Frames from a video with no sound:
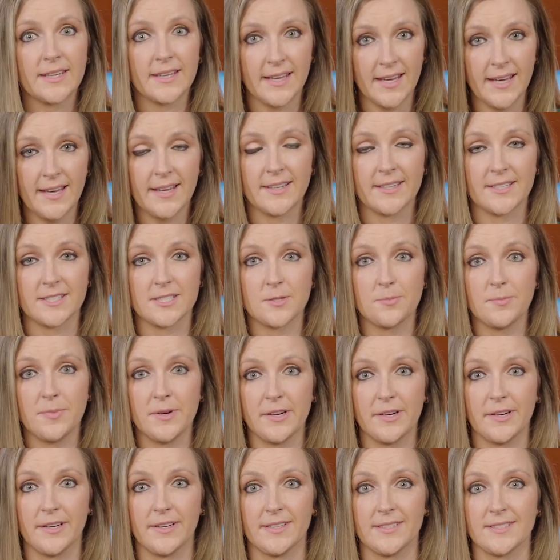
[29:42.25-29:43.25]
can
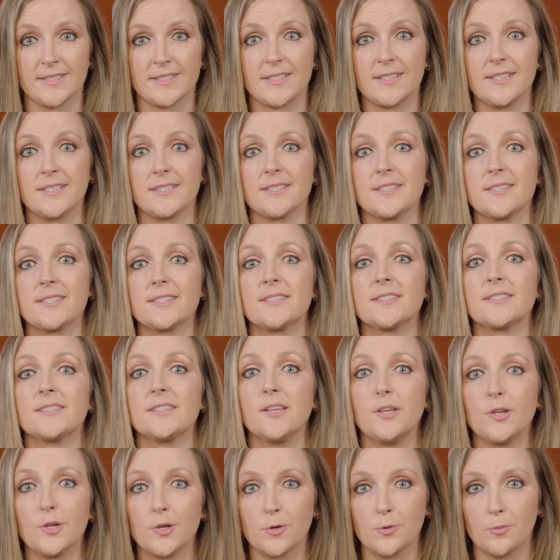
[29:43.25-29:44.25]
experience
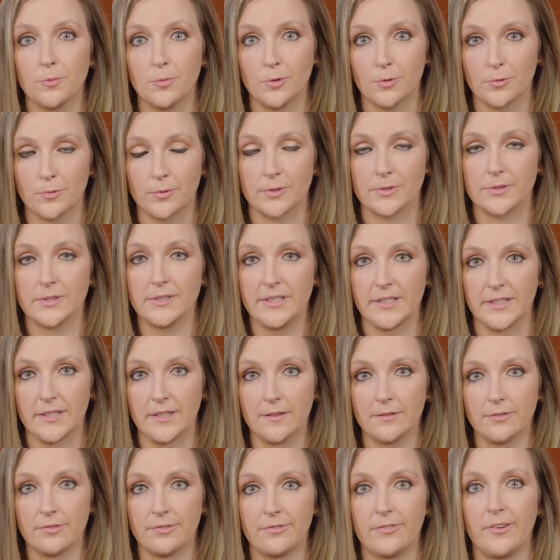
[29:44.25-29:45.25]
considerable
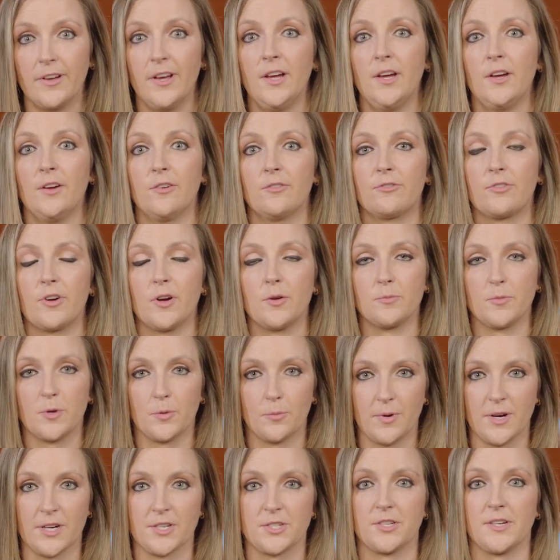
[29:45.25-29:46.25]
relief from
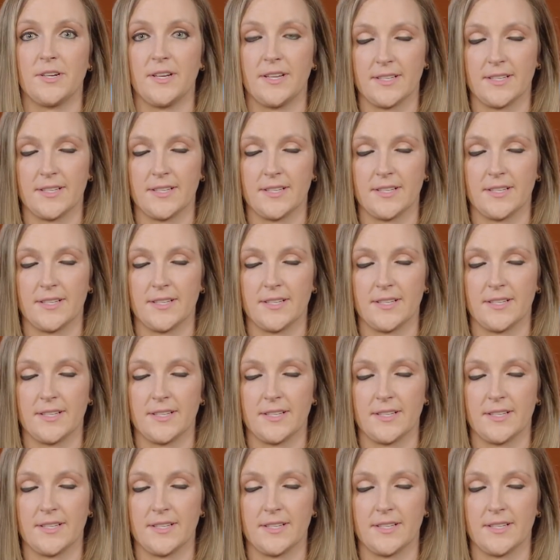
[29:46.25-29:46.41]
depression,